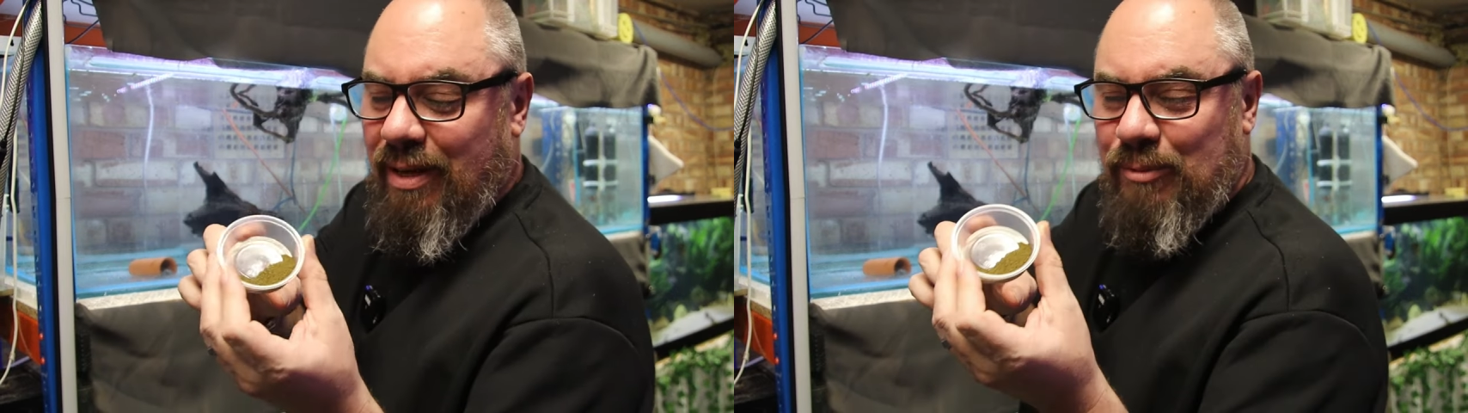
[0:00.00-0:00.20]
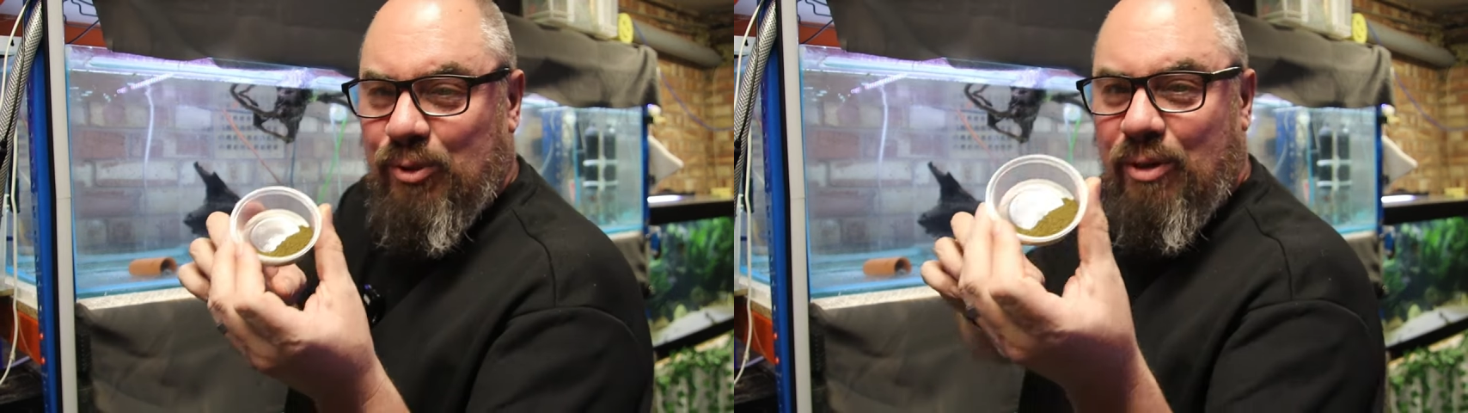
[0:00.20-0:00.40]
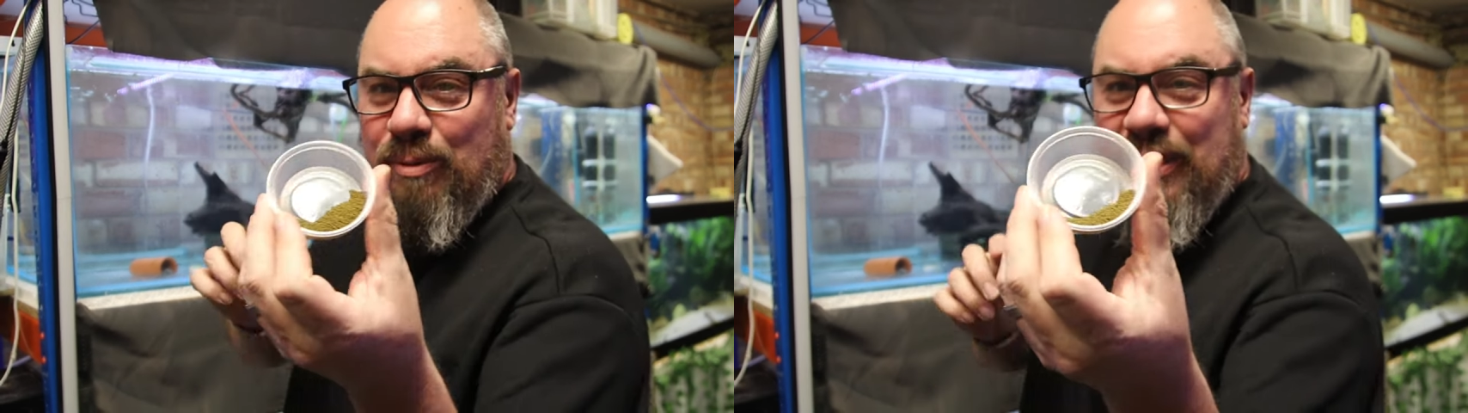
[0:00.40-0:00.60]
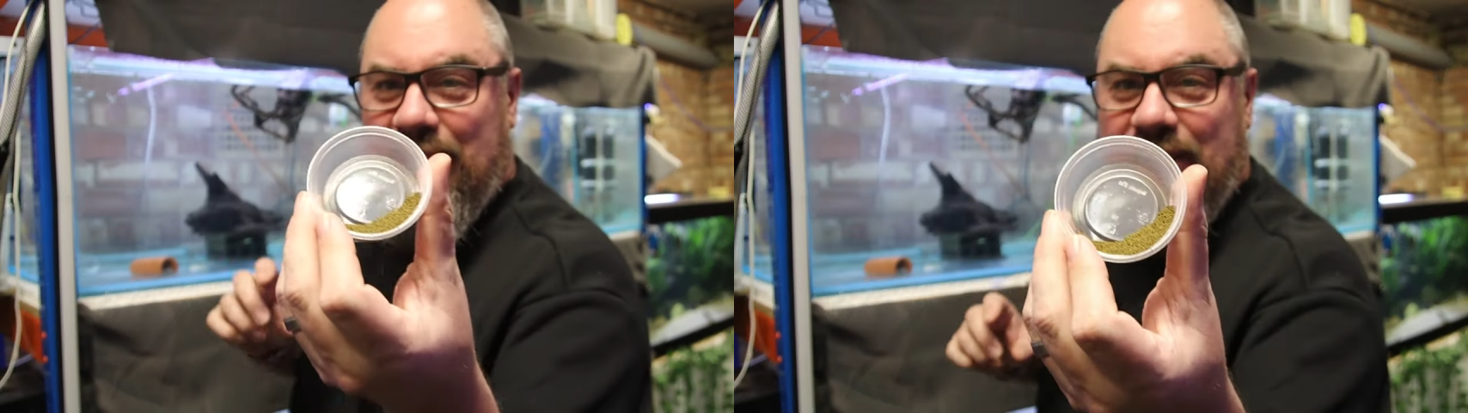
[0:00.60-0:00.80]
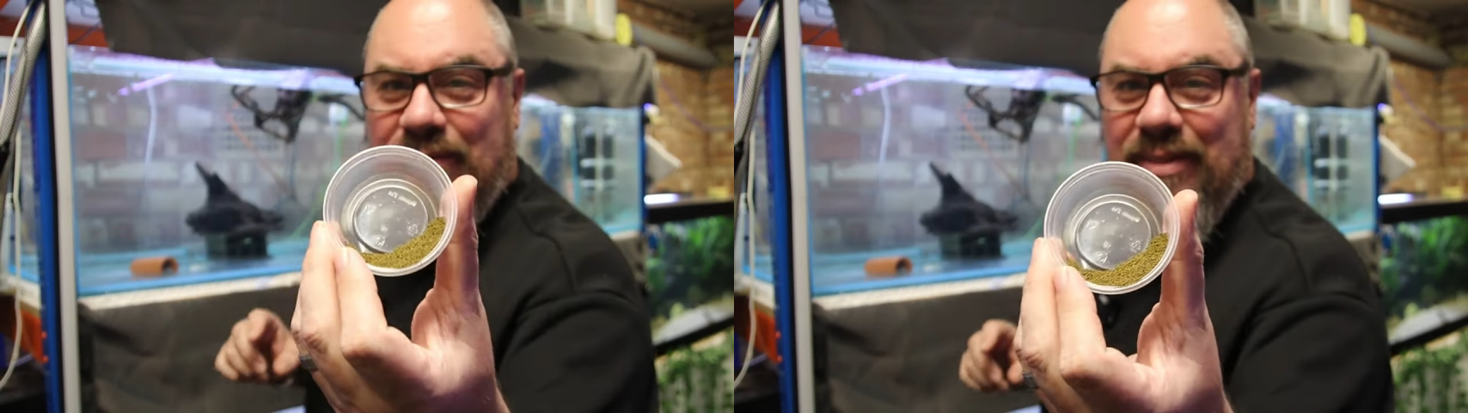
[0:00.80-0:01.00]
I'm sure
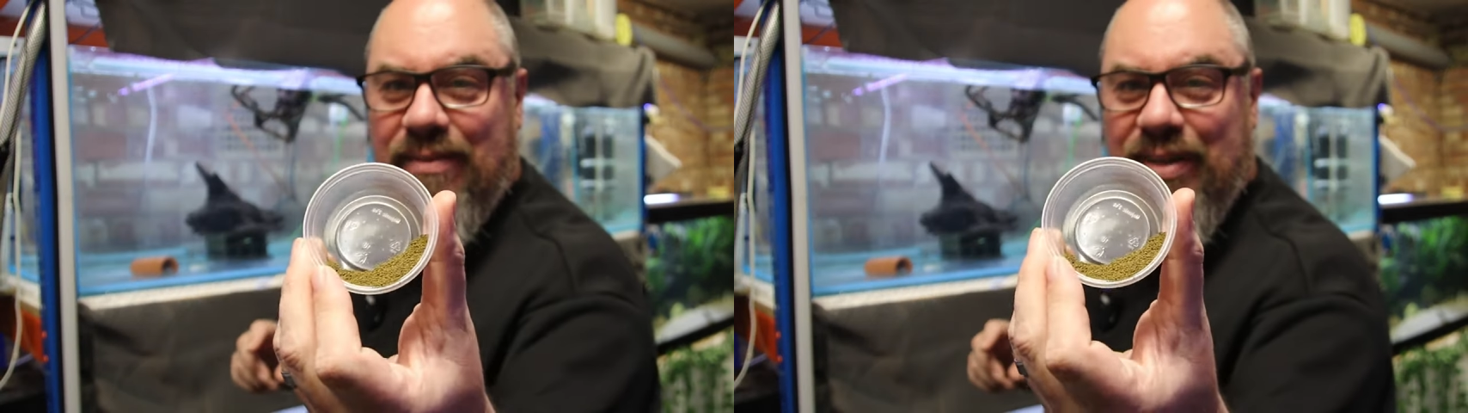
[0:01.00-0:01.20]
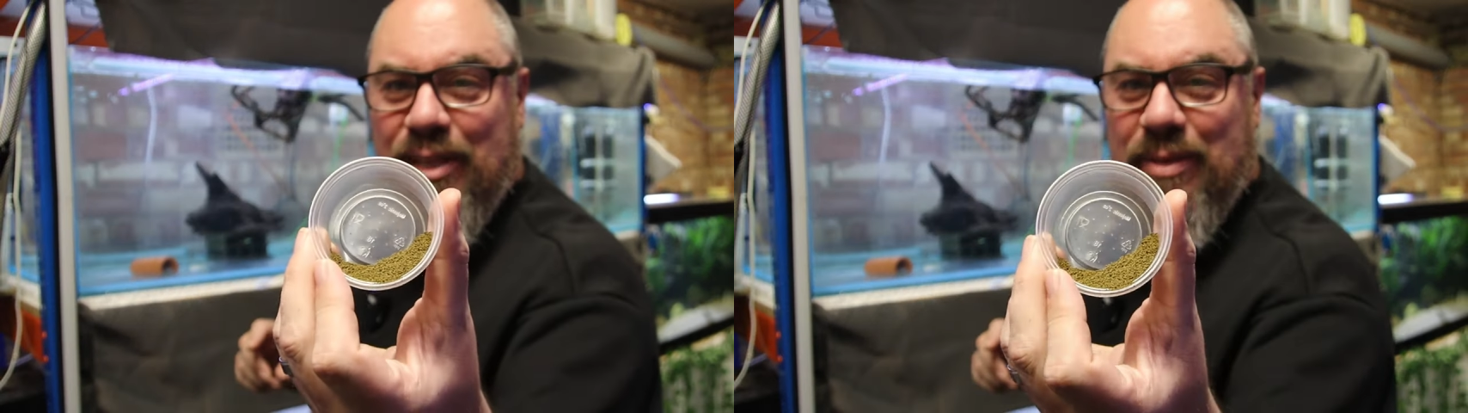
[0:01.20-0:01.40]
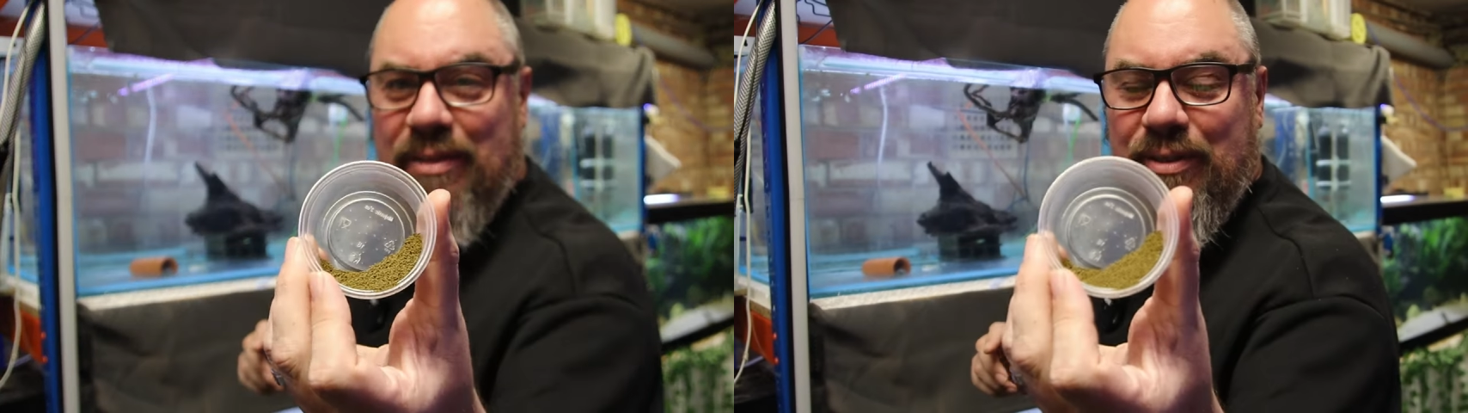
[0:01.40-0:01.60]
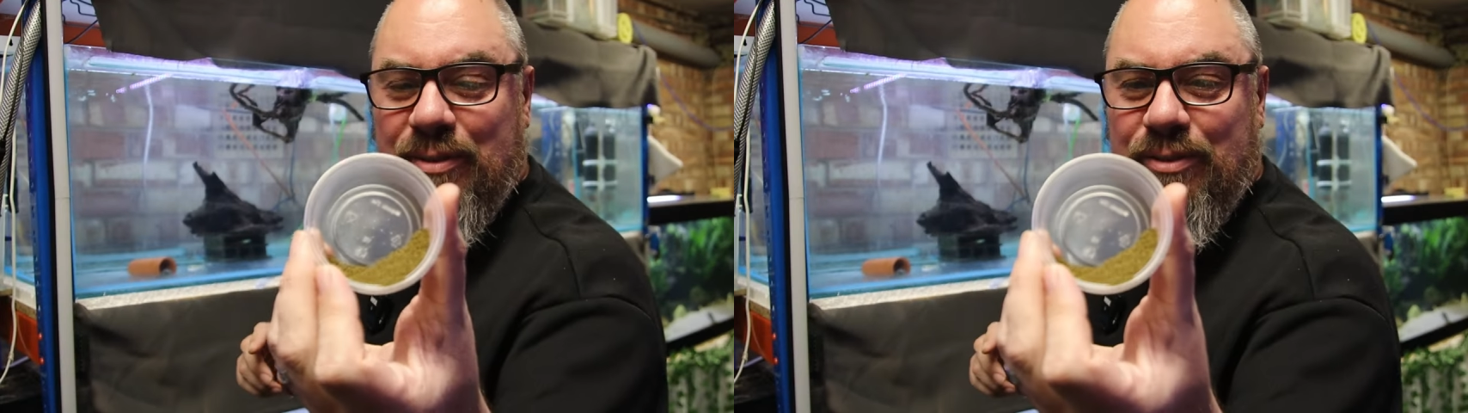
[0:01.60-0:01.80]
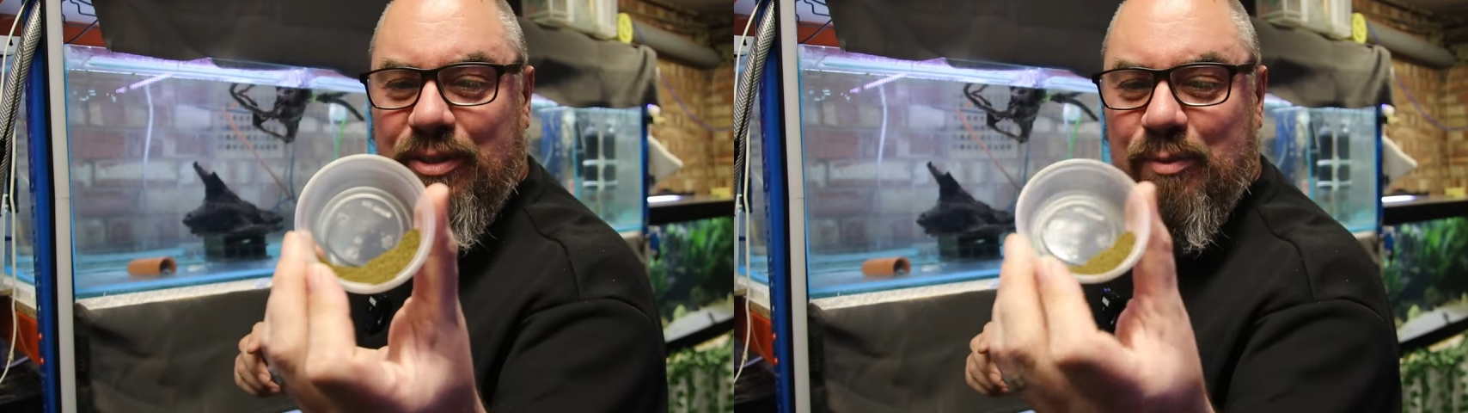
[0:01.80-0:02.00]
alternatives are available if you
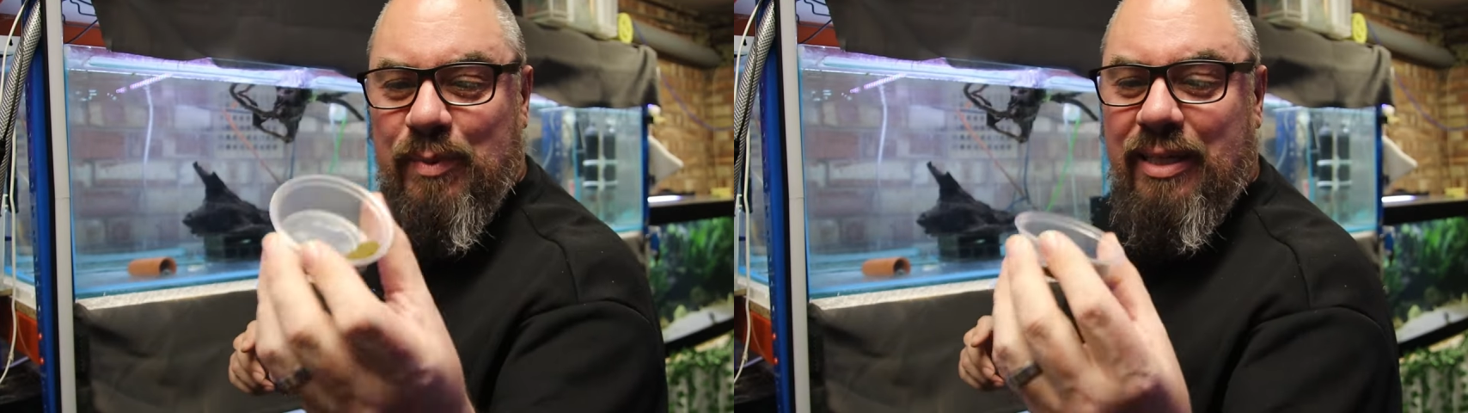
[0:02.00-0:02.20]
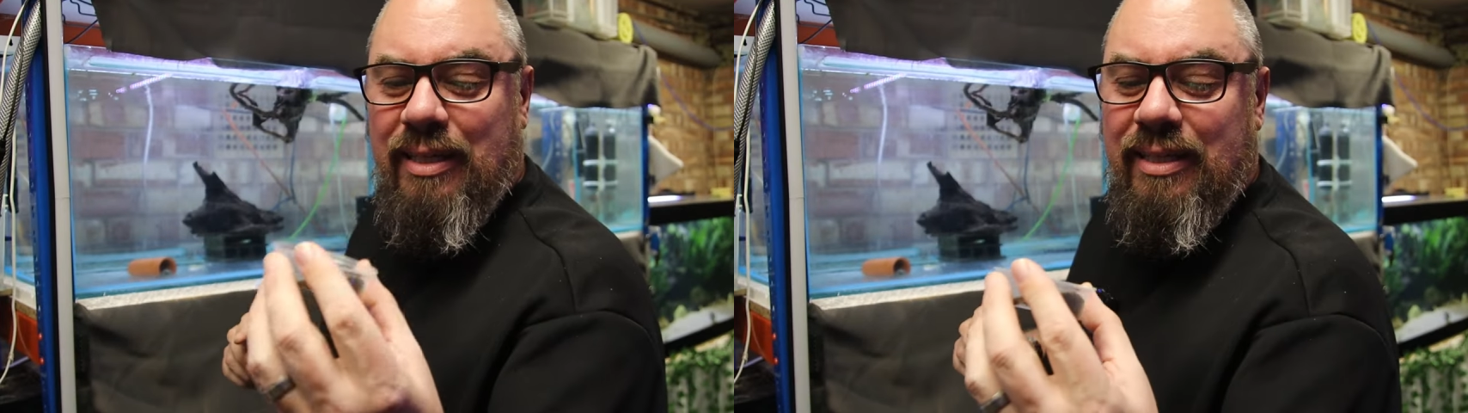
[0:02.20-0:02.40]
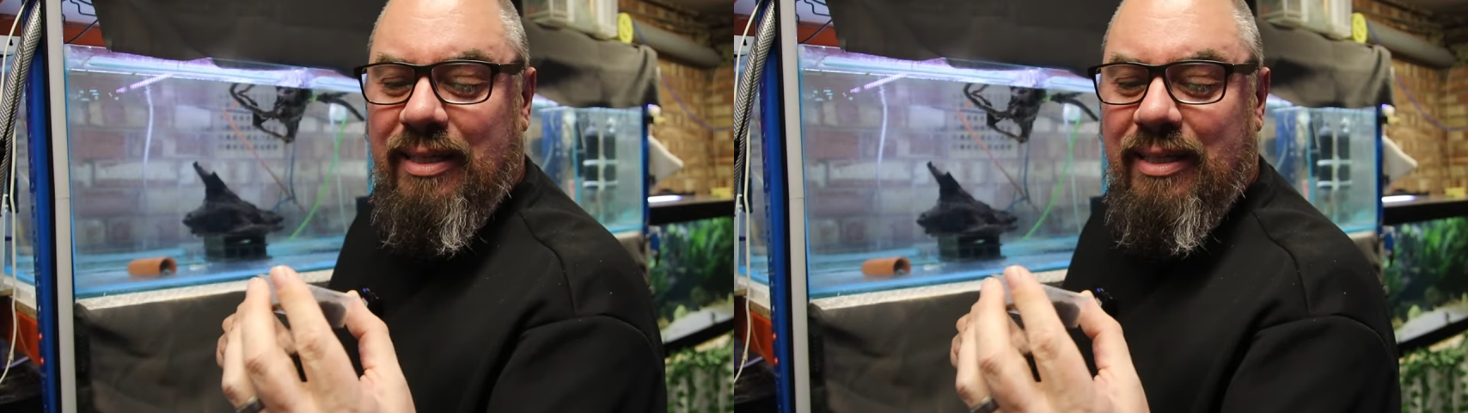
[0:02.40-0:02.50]
don't trust me.